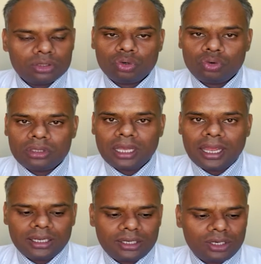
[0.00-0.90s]
through the
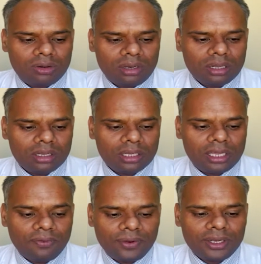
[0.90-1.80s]
arteriole
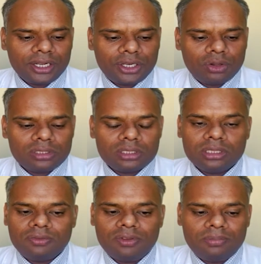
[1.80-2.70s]
efferent arterioles,
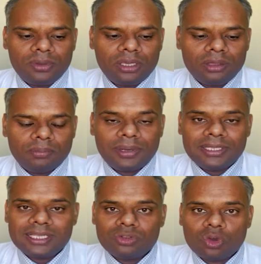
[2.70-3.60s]
there will be
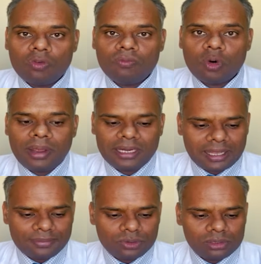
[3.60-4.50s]
presence of Bowman
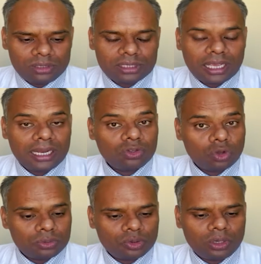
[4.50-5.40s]
capsules and
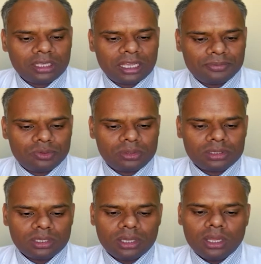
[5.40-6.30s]
corpuscular
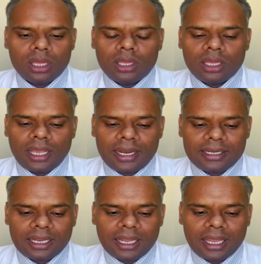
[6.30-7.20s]
capsules,
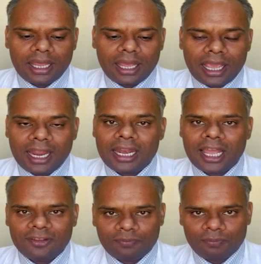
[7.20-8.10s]
and
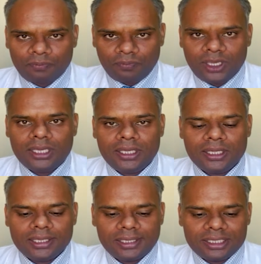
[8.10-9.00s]

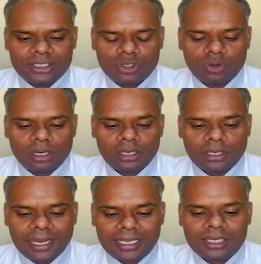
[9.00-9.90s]
NFP is your
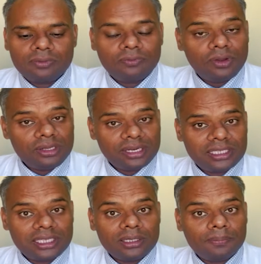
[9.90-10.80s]
net
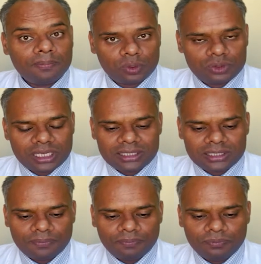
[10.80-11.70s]
filtration process.